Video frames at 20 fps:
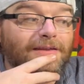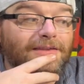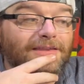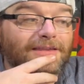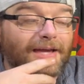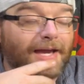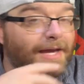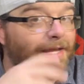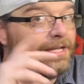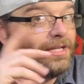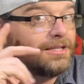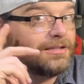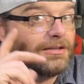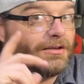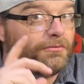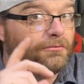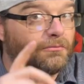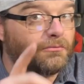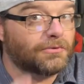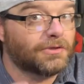That is
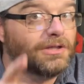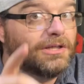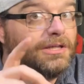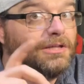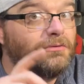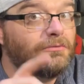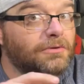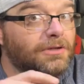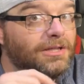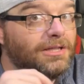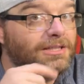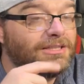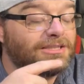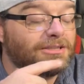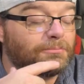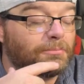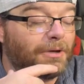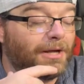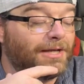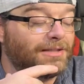really, really
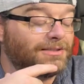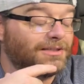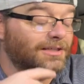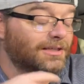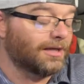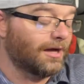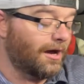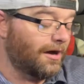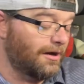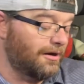surprising.